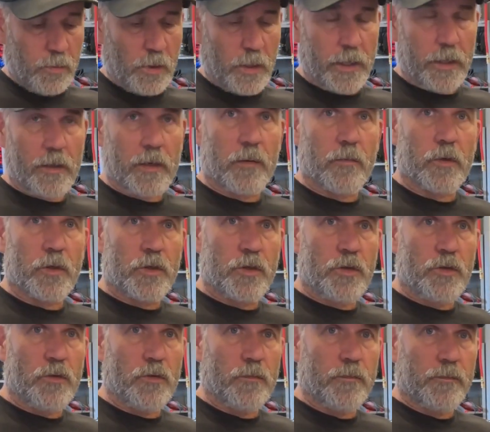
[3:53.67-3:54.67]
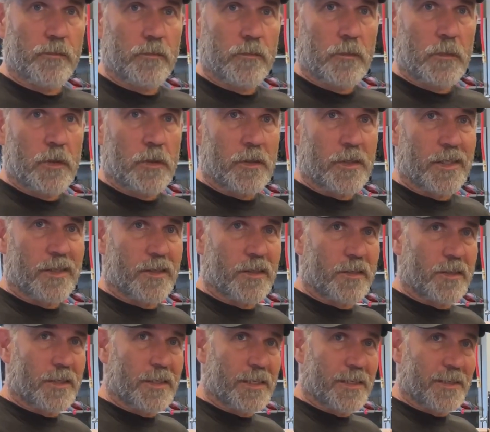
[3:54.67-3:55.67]
plank number 2. Since
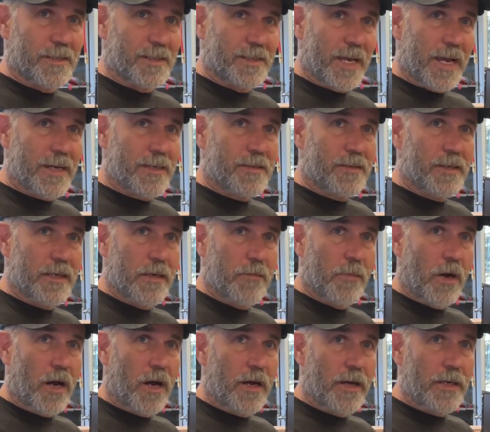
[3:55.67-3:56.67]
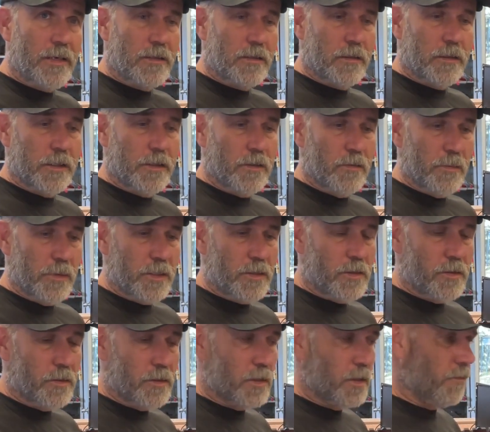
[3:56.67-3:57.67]
it's the exact same height and
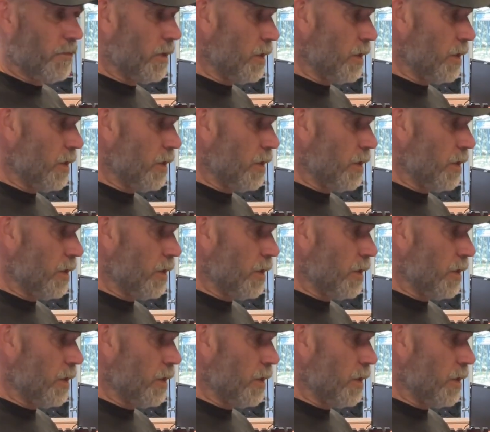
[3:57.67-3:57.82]
dimensions of